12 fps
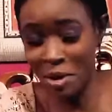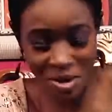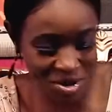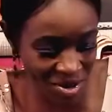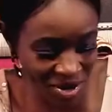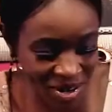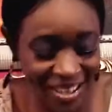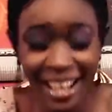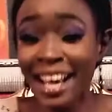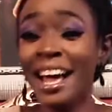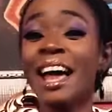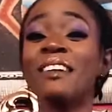You know,
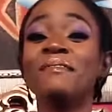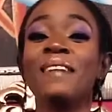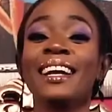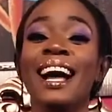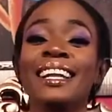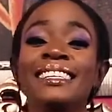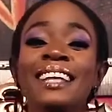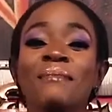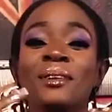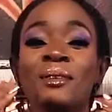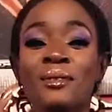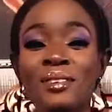everybody, I didn't
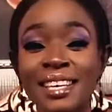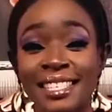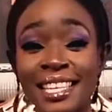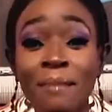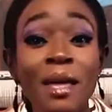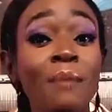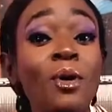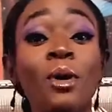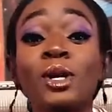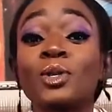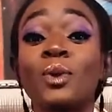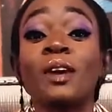have you on your say, me, I'm not
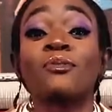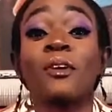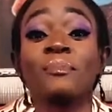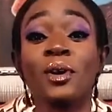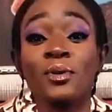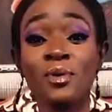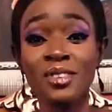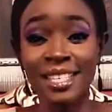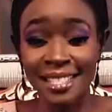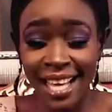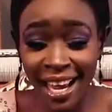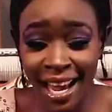going to wait for you on
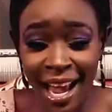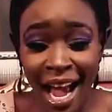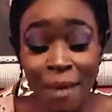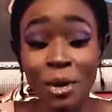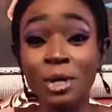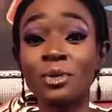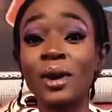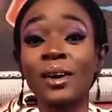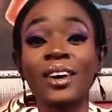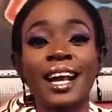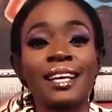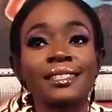your say. I'm going to
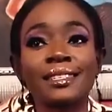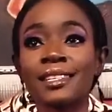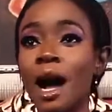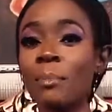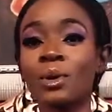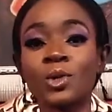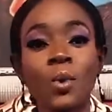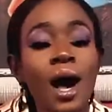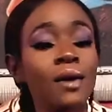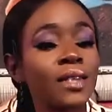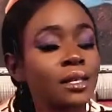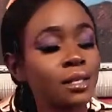recognize these couples
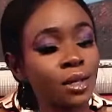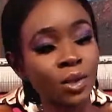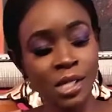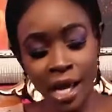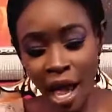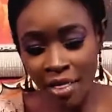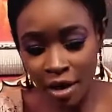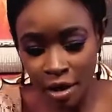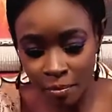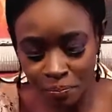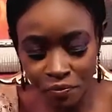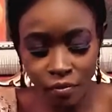while they're still together.